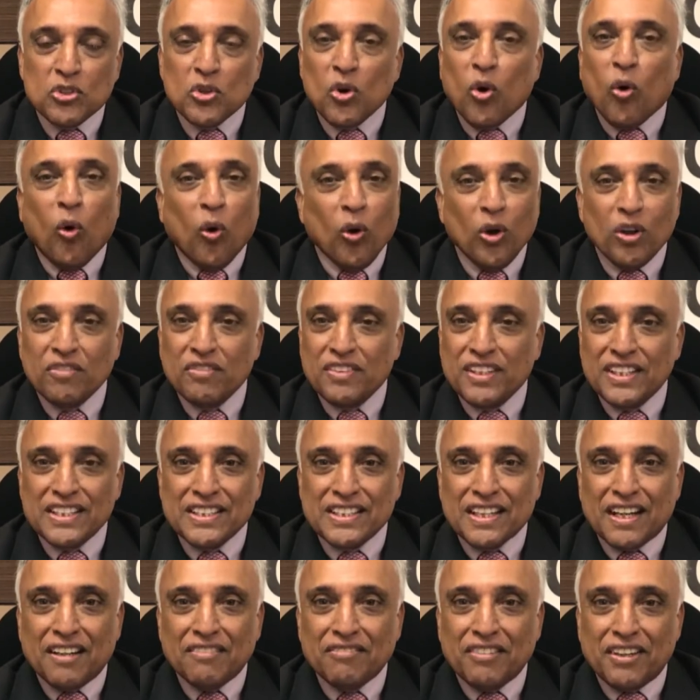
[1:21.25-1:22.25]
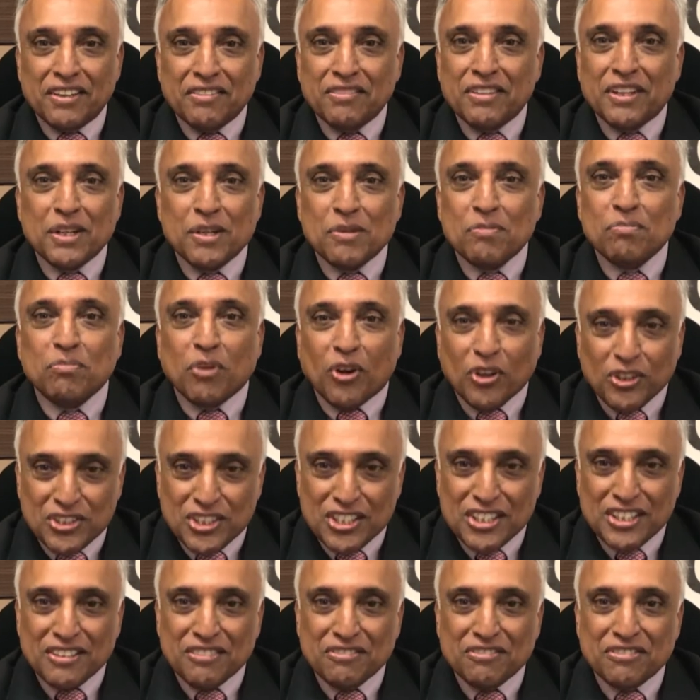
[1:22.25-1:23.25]
So all of these are very, very
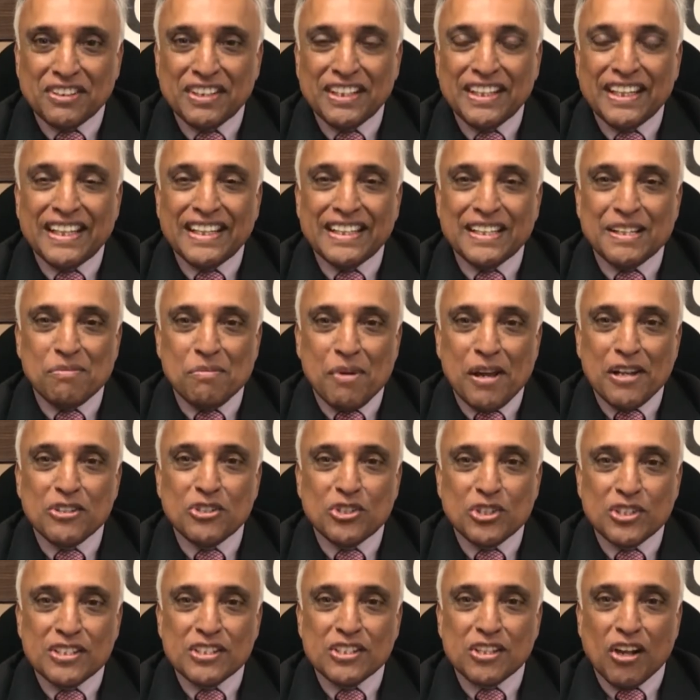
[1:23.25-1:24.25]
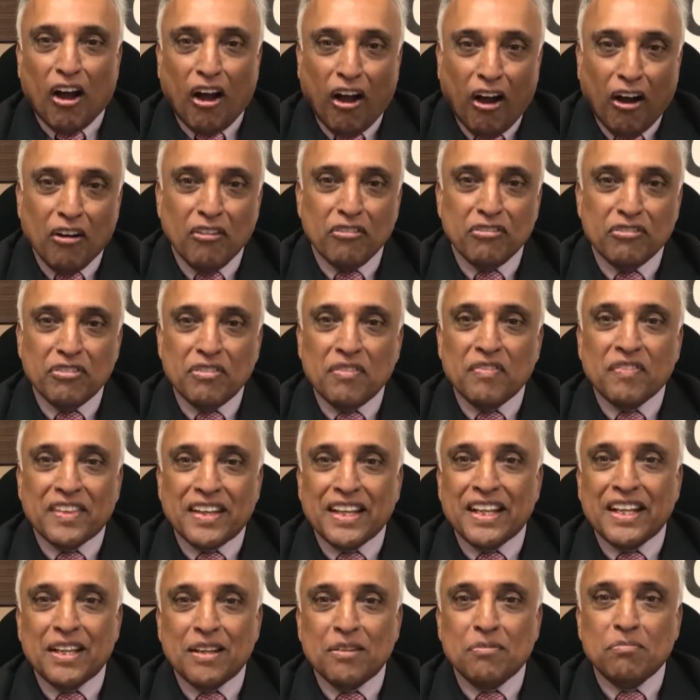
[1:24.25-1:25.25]
positive dimensions of
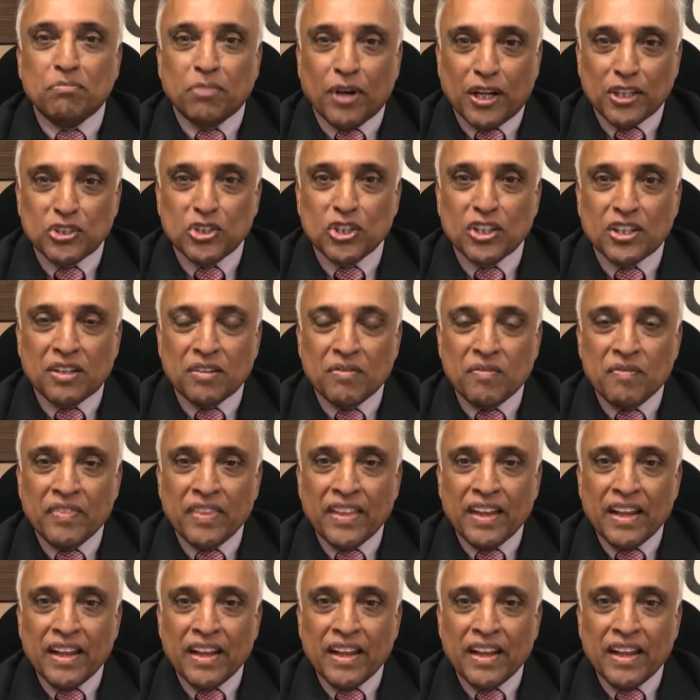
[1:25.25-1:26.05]
the budget.